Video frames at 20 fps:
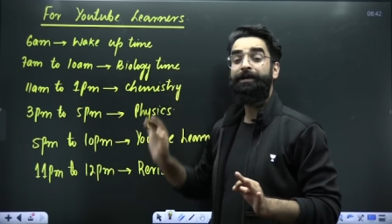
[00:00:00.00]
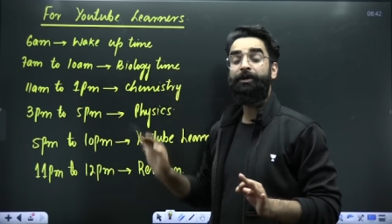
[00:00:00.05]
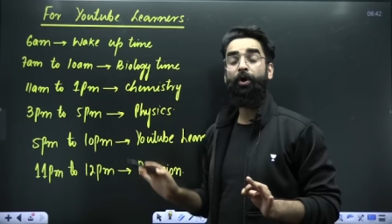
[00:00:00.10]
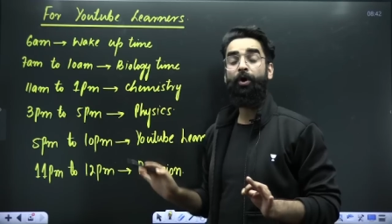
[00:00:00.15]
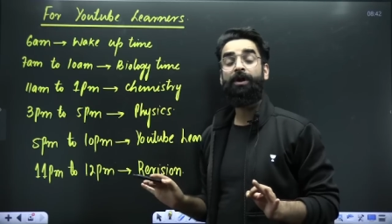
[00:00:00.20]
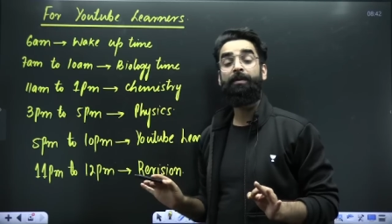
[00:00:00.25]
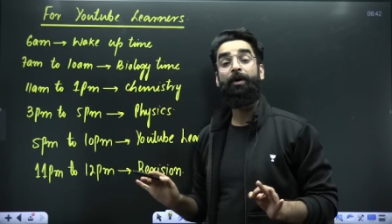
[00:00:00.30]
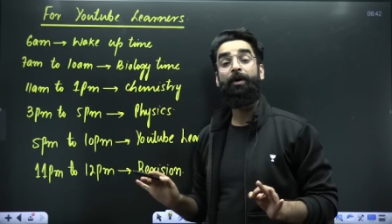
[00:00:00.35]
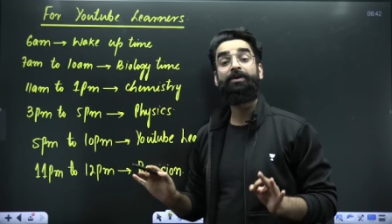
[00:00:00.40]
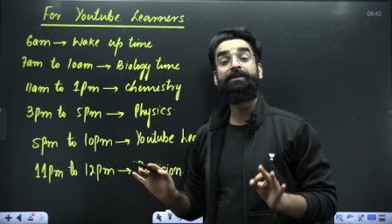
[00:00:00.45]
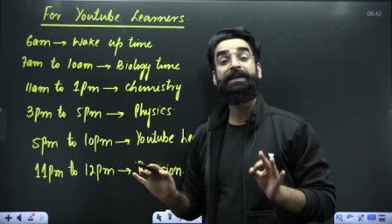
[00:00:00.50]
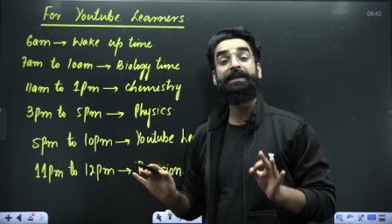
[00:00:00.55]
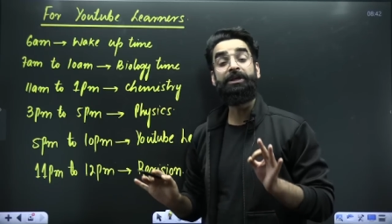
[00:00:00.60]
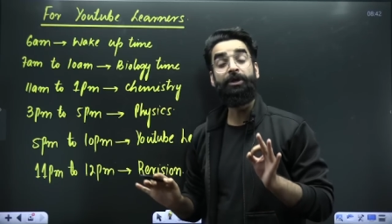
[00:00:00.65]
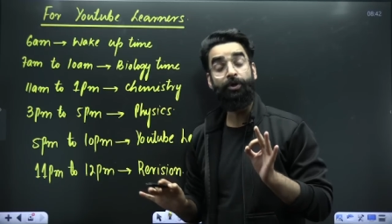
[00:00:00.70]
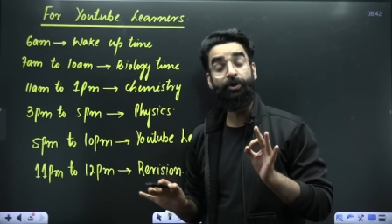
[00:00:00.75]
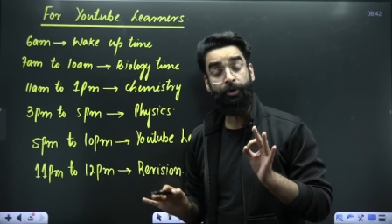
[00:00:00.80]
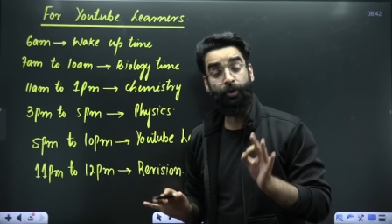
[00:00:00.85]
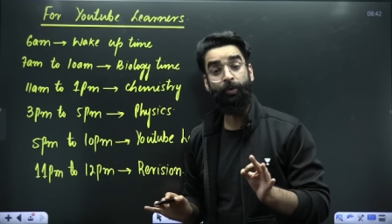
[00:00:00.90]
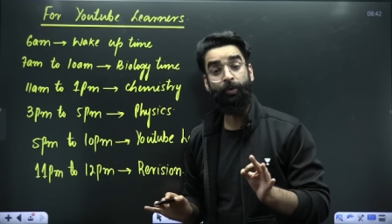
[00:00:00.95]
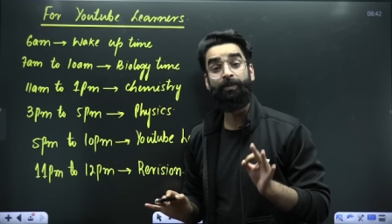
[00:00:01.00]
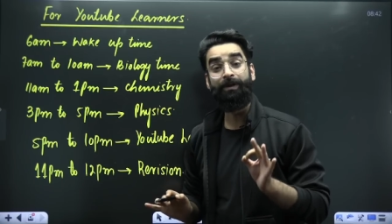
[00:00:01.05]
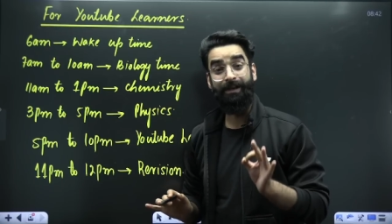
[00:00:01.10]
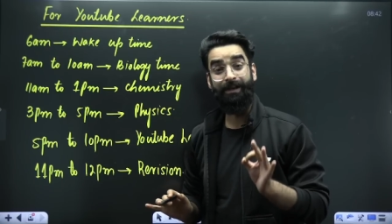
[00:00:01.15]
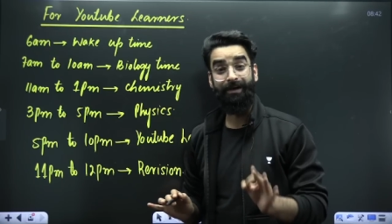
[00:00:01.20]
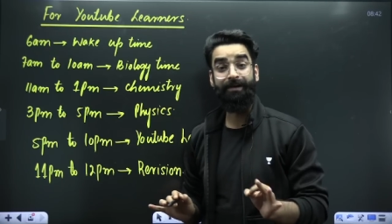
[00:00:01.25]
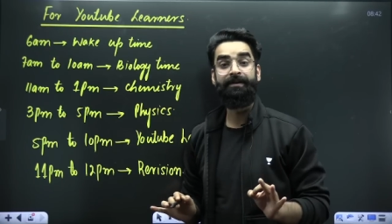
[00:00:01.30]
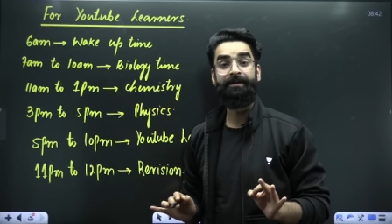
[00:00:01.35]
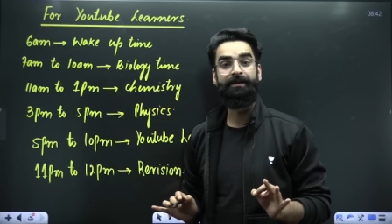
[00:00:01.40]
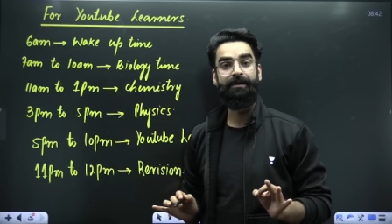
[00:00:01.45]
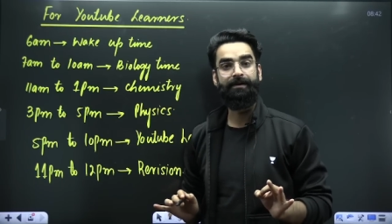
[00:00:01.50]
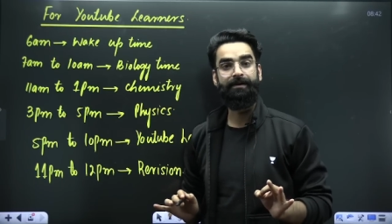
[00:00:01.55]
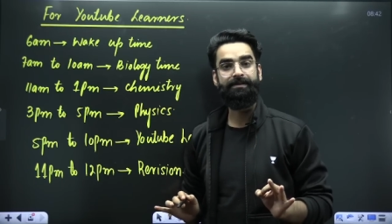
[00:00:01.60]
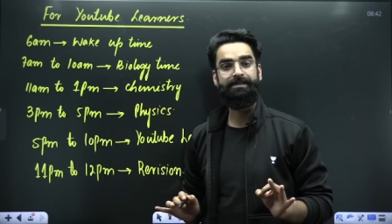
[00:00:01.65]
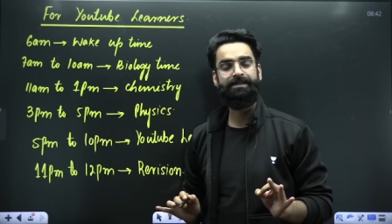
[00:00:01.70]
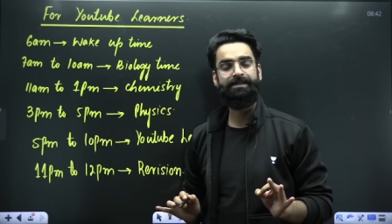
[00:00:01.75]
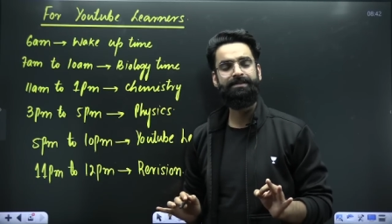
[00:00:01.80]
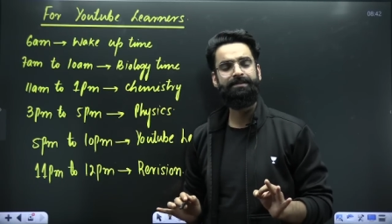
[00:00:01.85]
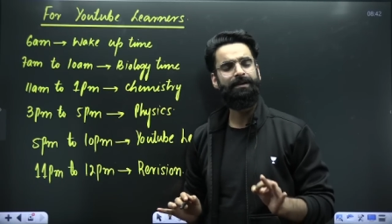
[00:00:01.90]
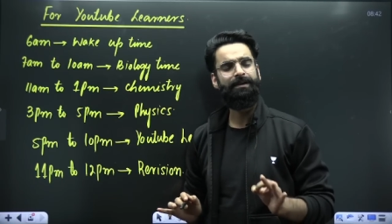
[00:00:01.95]
talk about the YouTube
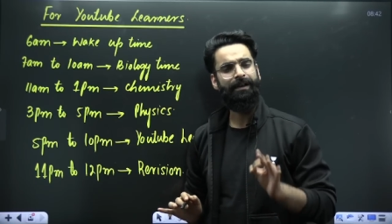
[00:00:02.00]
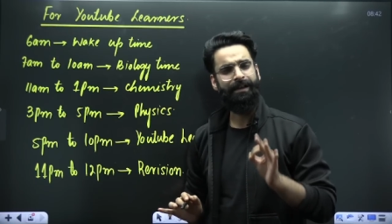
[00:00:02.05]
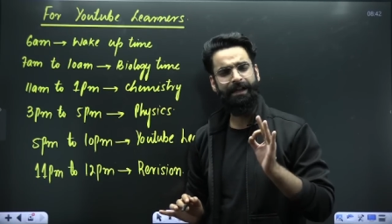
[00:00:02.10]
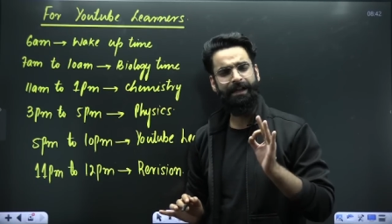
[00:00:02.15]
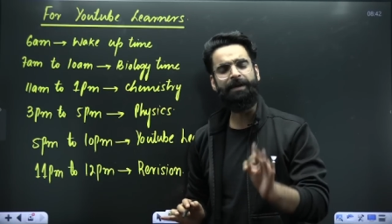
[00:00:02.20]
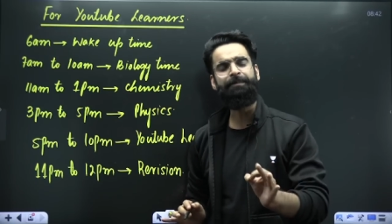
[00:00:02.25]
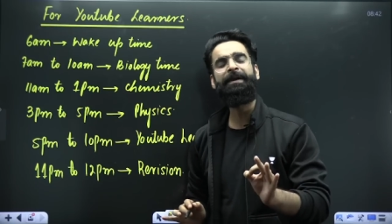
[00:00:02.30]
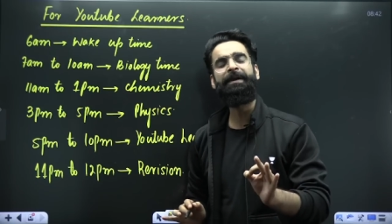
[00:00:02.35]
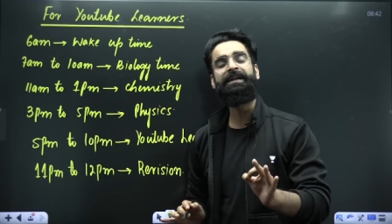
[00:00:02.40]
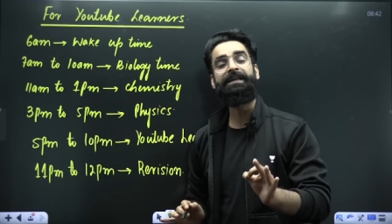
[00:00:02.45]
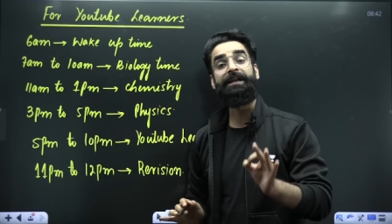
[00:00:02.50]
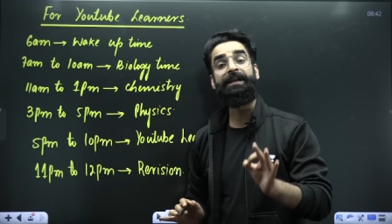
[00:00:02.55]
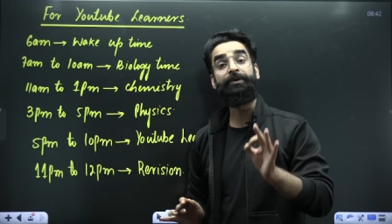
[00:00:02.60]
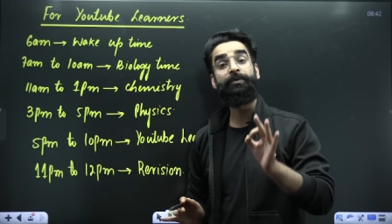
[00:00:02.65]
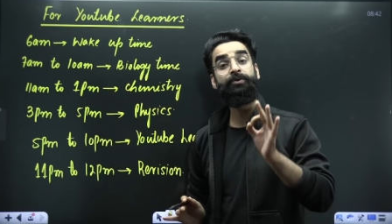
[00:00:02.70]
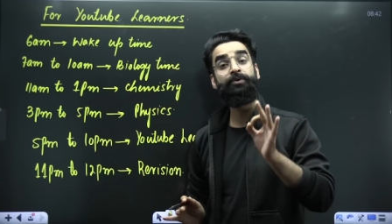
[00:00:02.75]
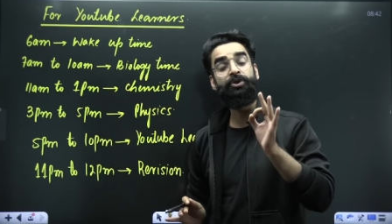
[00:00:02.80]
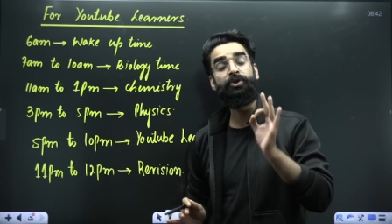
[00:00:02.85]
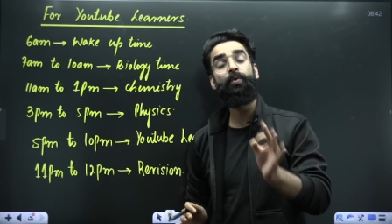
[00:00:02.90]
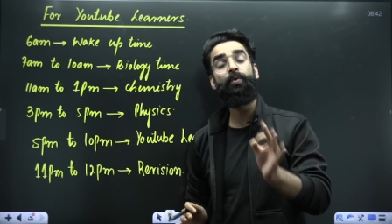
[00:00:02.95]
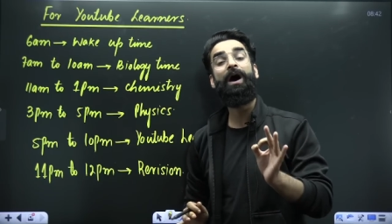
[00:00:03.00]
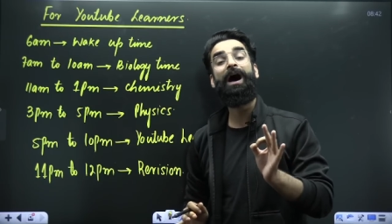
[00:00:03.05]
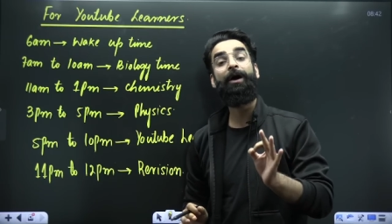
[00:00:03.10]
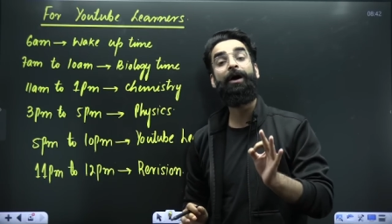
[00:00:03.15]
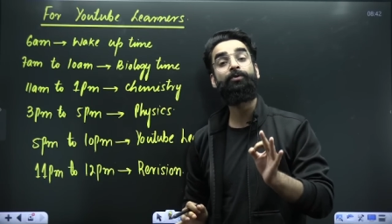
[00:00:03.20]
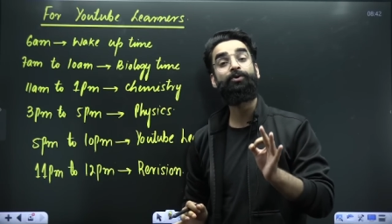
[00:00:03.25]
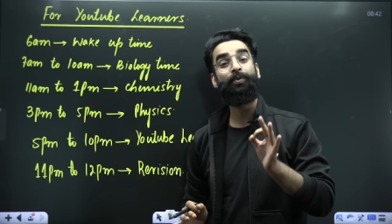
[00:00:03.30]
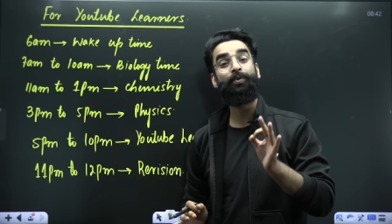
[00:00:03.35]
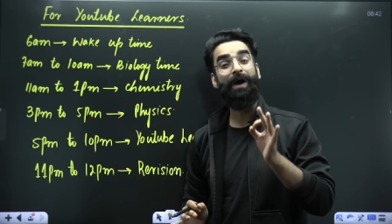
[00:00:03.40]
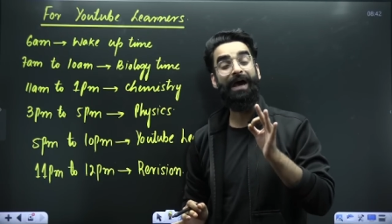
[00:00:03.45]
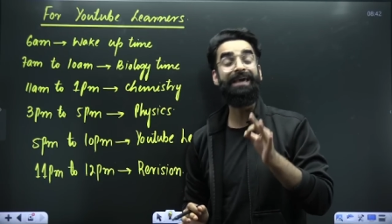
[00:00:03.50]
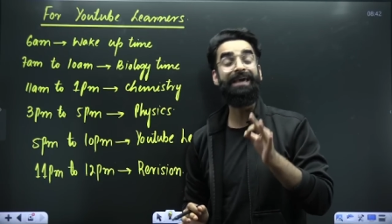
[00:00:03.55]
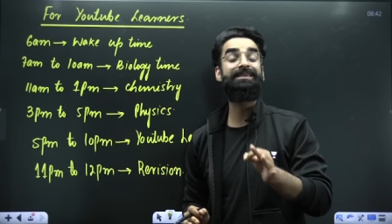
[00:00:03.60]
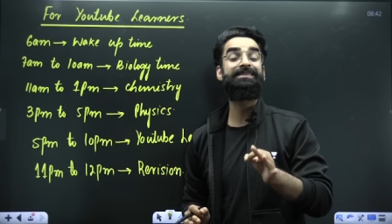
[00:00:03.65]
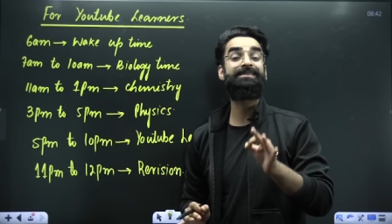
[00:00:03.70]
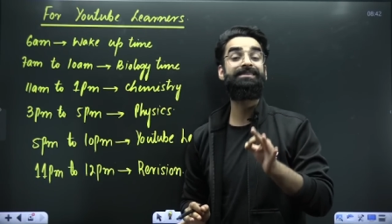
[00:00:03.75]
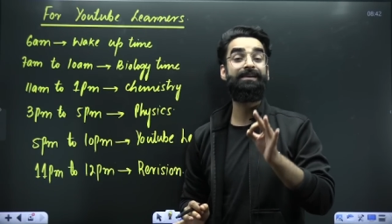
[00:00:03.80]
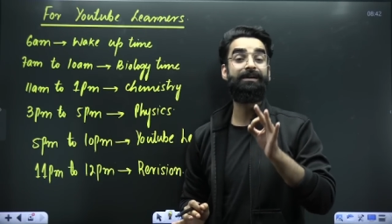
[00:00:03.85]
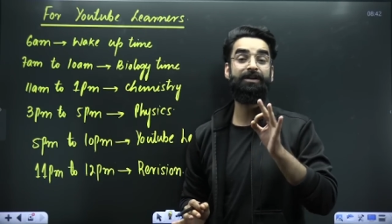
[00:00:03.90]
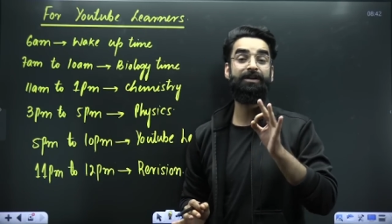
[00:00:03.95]
learners, let me tell you, you have to
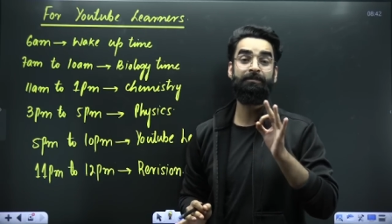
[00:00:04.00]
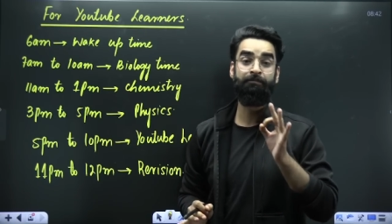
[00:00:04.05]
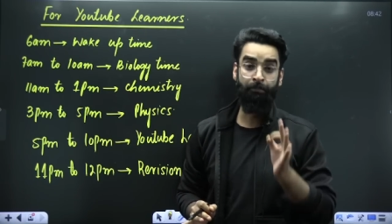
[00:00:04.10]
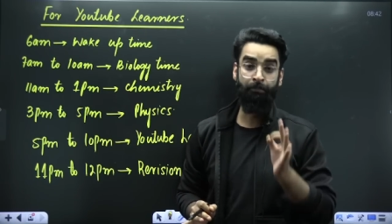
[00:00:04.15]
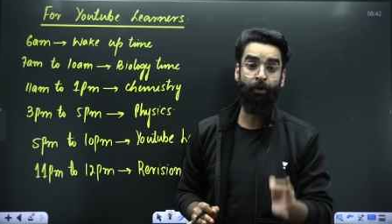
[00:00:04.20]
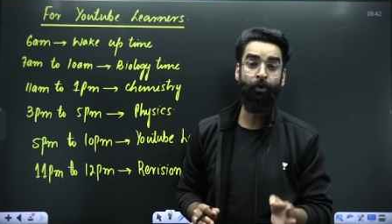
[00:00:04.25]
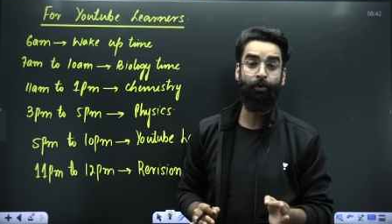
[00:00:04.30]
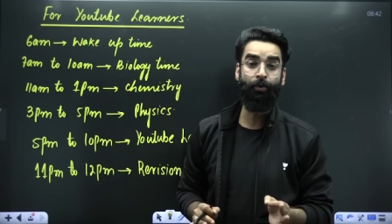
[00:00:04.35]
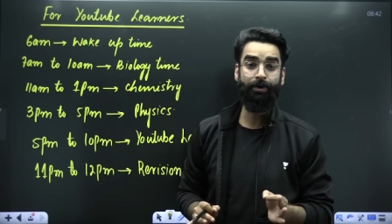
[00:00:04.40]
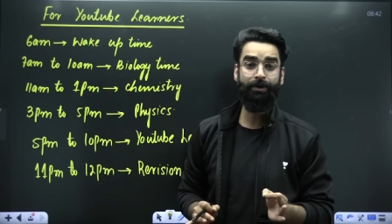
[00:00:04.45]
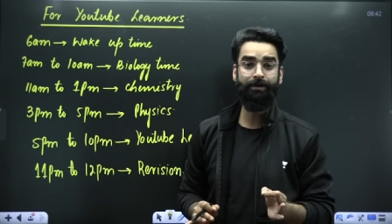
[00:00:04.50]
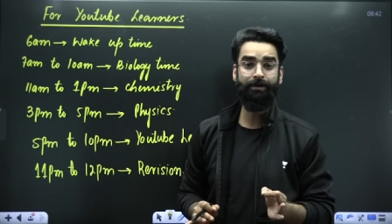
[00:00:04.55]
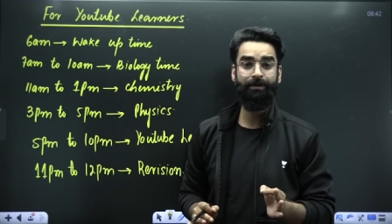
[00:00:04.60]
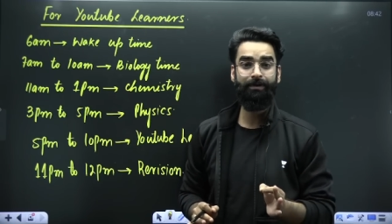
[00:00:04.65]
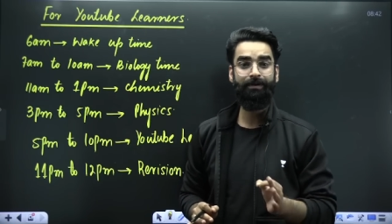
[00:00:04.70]
exert more